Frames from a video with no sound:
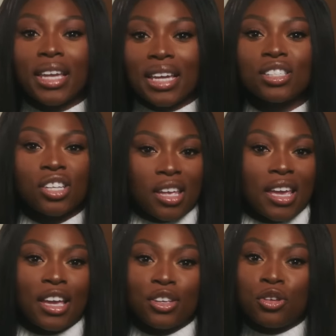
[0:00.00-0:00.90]
each
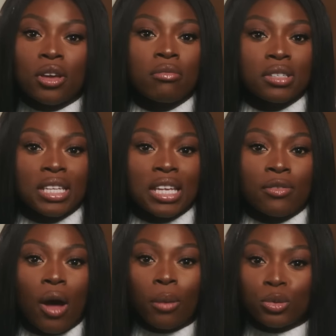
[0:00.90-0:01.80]
year, you can receive
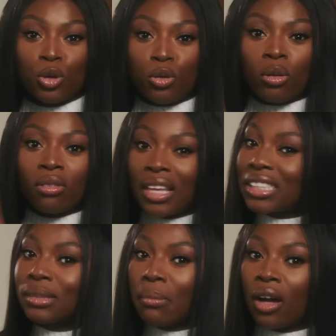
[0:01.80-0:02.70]
up to
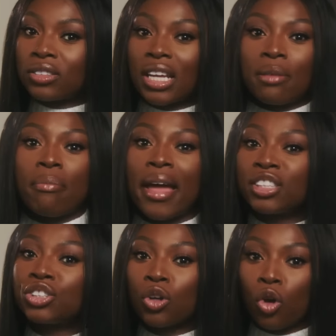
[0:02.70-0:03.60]
this much in
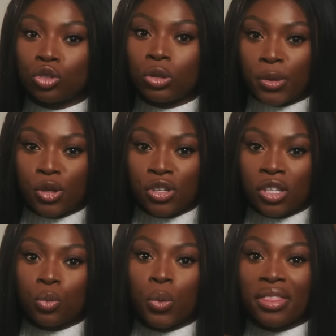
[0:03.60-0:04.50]
pension
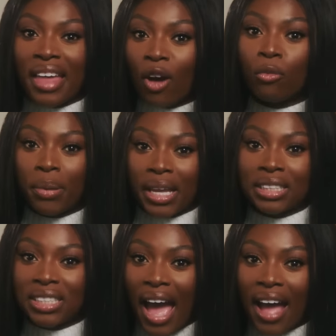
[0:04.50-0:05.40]
contributions without being
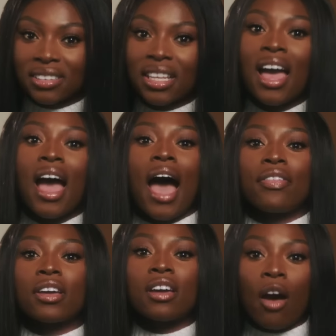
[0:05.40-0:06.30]
taxed, and
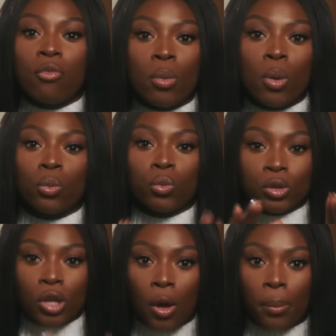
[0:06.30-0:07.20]
the government will
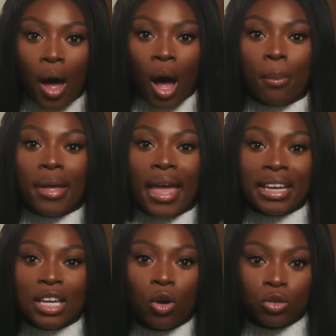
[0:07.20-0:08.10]
top up
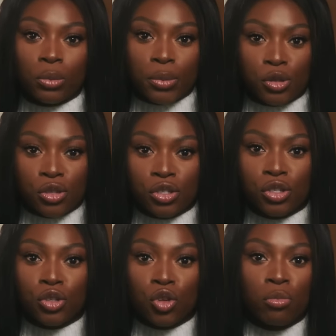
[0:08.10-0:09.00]
any contributions
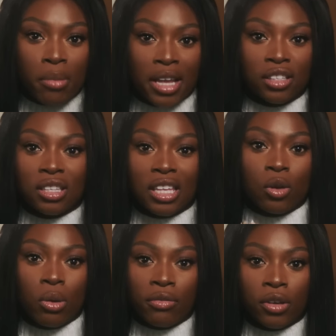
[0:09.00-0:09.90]
you make to the
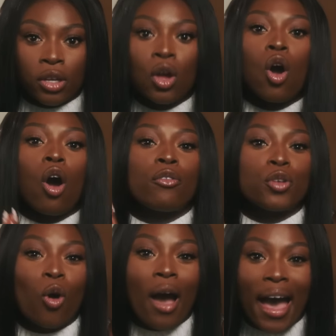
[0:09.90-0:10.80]
equivalent of
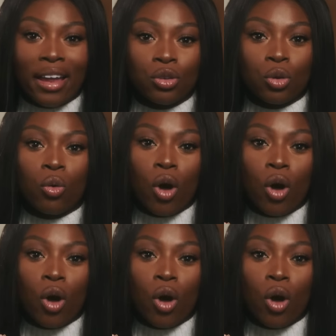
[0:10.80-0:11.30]
your annual